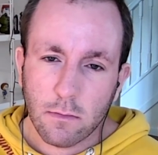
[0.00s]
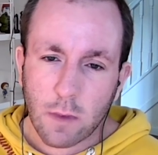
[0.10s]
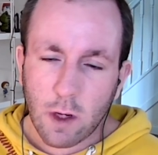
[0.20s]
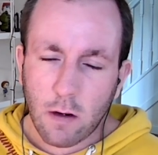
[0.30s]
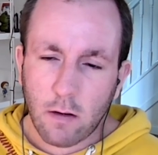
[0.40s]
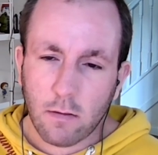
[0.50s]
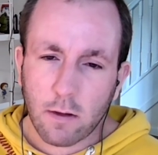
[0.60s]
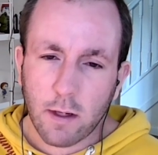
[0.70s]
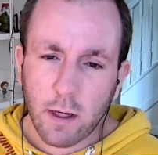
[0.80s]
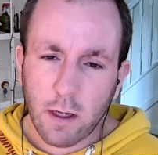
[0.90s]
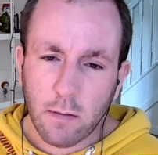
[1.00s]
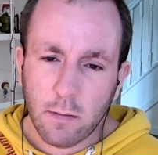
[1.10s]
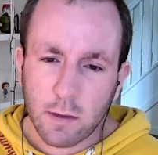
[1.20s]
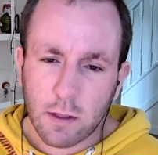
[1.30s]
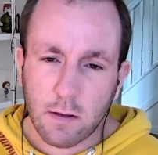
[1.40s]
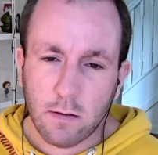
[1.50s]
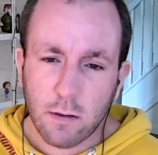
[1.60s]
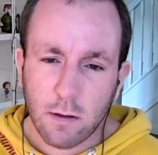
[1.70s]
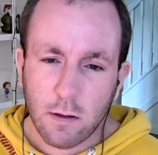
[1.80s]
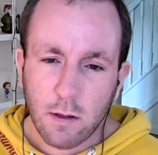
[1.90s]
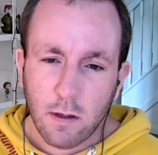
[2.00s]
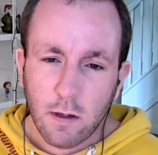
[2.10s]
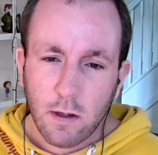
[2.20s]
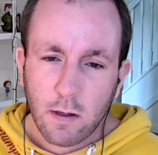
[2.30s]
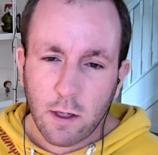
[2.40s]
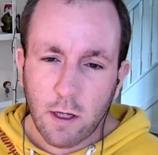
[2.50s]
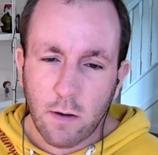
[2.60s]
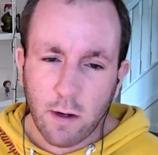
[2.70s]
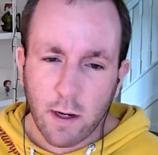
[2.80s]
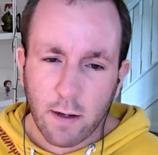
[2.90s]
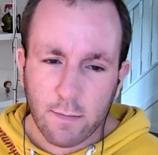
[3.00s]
Oh, look at him. Cute, isn't he?